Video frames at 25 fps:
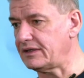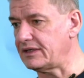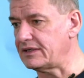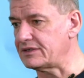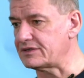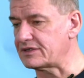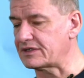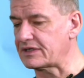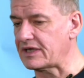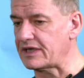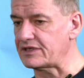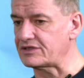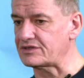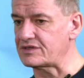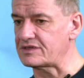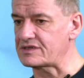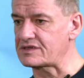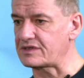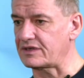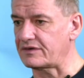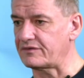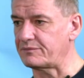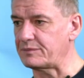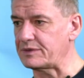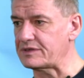
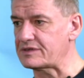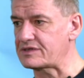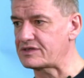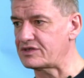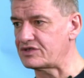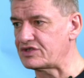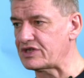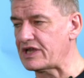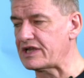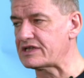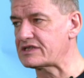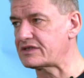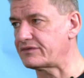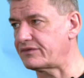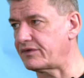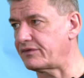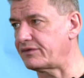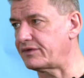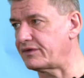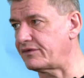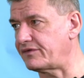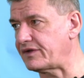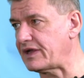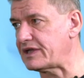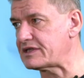indications that have been suggestive
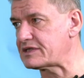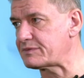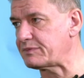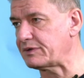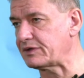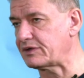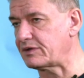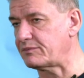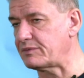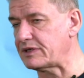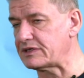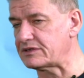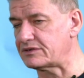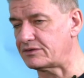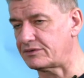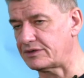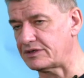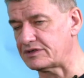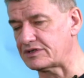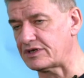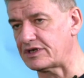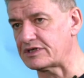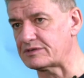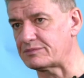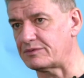of an offence being committed, or an
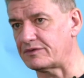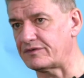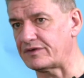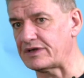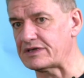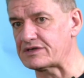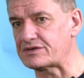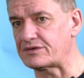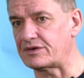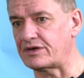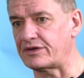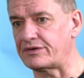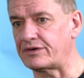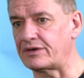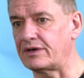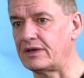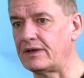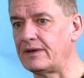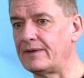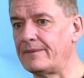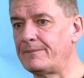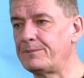indictable offence rather,